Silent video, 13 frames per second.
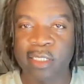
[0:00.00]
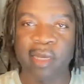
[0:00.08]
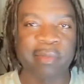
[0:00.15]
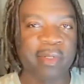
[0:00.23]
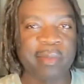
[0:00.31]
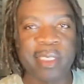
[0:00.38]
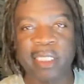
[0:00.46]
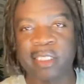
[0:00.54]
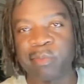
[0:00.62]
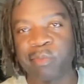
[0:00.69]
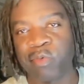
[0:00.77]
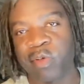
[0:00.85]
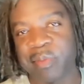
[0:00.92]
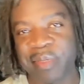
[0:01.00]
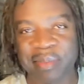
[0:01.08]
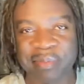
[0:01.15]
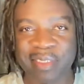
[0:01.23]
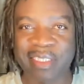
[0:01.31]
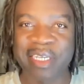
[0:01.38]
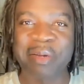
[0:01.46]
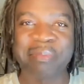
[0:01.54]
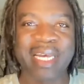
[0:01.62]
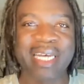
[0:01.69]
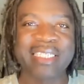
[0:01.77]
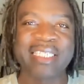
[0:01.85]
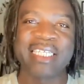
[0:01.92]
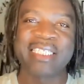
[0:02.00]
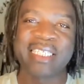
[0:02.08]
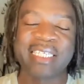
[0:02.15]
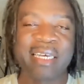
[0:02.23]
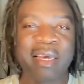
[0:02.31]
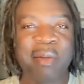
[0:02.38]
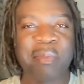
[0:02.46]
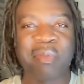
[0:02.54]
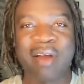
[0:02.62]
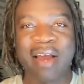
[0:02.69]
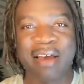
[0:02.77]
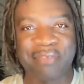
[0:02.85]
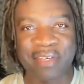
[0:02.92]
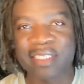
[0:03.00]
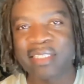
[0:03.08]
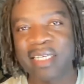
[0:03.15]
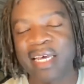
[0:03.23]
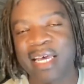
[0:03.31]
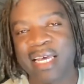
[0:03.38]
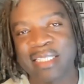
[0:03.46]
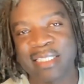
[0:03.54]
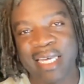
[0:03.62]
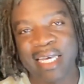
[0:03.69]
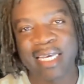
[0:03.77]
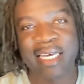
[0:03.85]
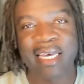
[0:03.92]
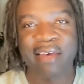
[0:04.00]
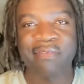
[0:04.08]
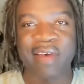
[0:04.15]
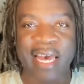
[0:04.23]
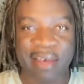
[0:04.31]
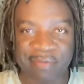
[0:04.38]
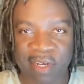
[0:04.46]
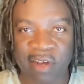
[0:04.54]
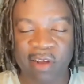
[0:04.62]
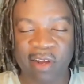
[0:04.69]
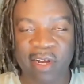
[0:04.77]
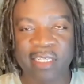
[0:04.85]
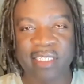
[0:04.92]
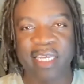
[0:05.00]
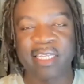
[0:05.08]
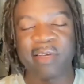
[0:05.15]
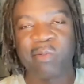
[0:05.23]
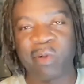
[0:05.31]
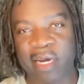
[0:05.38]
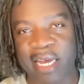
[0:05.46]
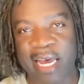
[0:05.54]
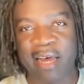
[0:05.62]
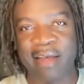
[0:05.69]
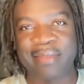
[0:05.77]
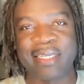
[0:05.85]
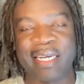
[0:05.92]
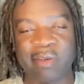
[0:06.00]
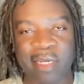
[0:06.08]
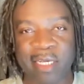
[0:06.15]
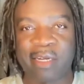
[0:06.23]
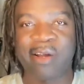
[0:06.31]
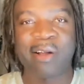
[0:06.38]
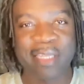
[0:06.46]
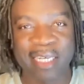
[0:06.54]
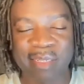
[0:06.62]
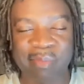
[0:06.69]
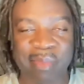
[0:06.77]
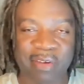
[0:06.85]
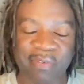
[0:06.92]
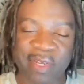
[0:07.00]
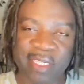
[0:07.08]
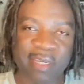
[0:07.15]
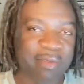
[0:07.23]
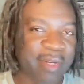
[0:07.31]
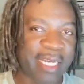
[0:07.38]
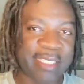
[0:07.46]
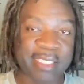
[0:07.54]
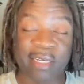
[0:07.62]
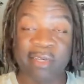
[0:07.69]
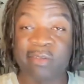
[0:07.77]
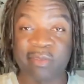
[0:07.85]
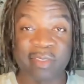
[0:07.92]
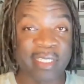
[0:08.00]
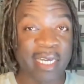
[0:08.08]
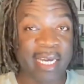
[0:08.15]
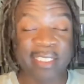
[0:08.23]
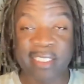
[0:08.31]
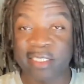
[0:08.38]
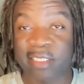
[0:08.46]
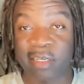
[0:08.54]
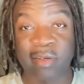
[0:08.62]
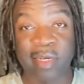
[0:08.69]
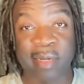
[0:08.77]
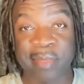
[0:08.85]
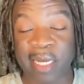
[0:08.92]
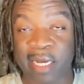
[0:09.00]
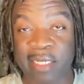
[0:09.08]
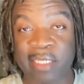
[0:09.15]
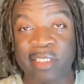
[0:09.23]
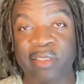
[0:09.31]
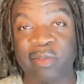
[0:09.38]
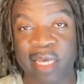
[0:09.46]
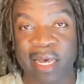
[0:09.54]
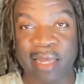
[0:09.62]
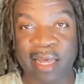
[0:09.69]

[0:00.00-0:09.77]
I'm not chasing premiums. I'm not chasing profits. It's like, if I have the cards and they work out, then I'll get it all in. But if I don't, I don't. It's like, I just don't. I'm not going to do that.